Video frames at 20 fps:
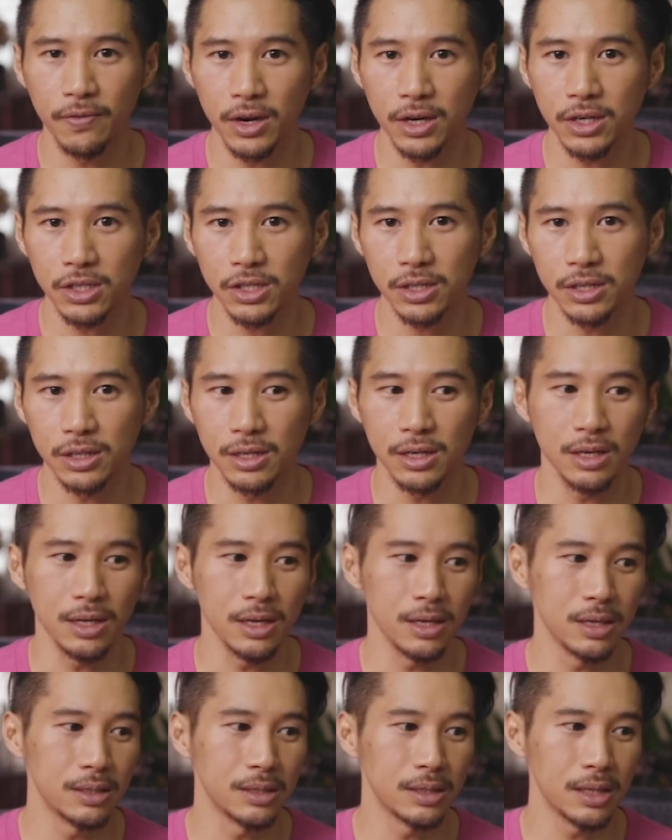function
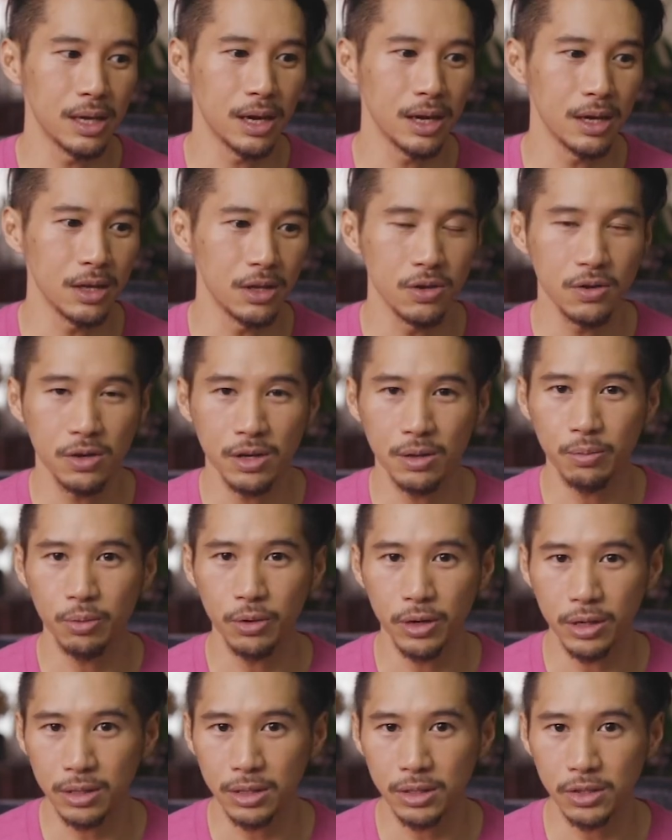is that you can
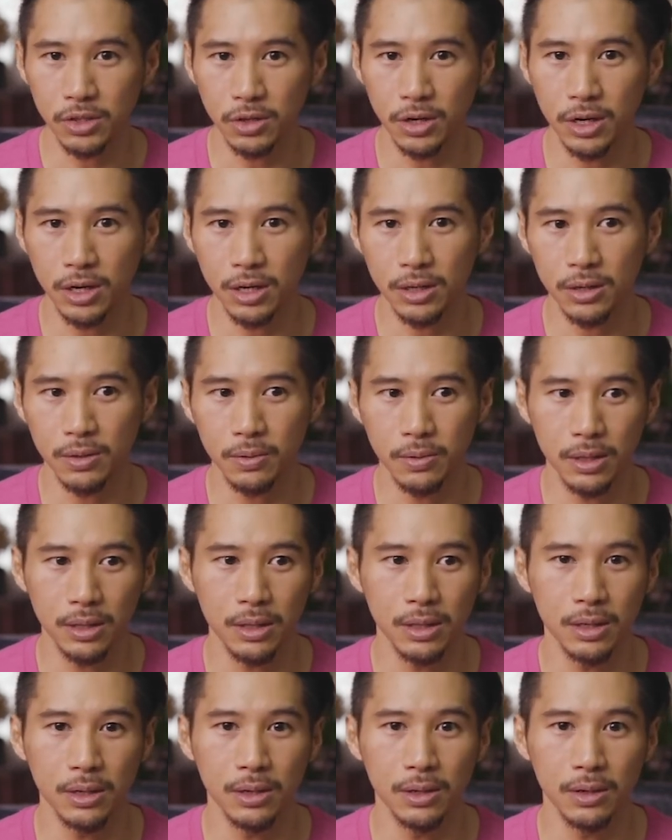bring this trainer with
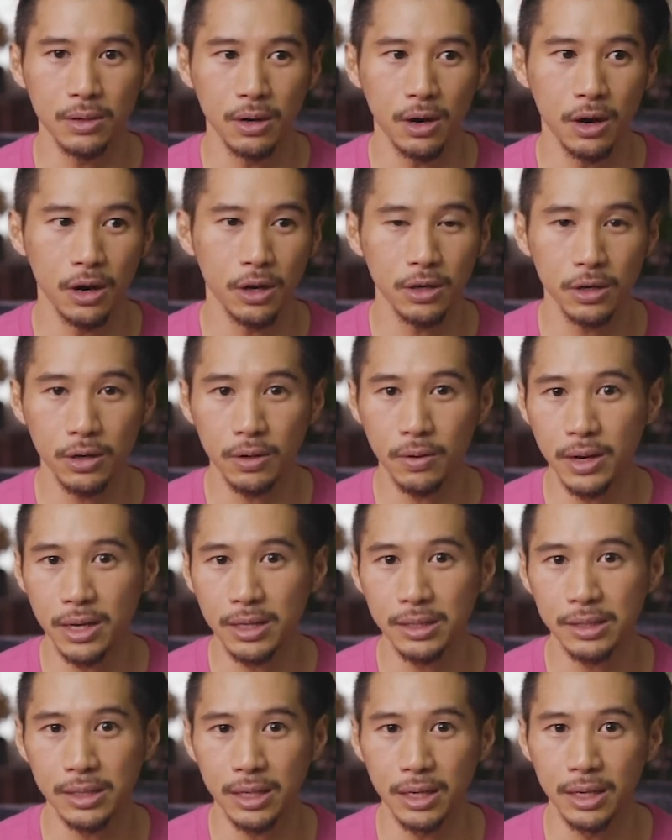you on your
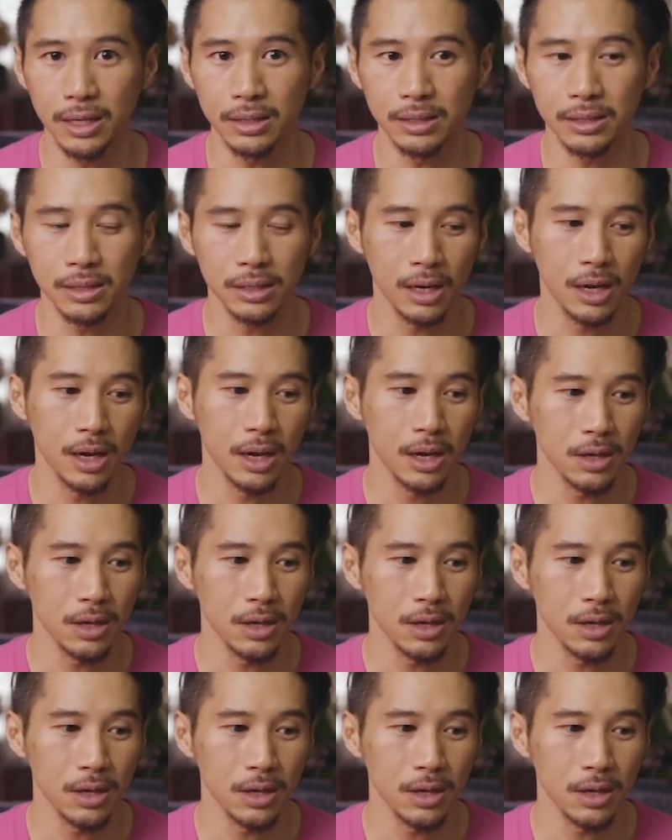race days.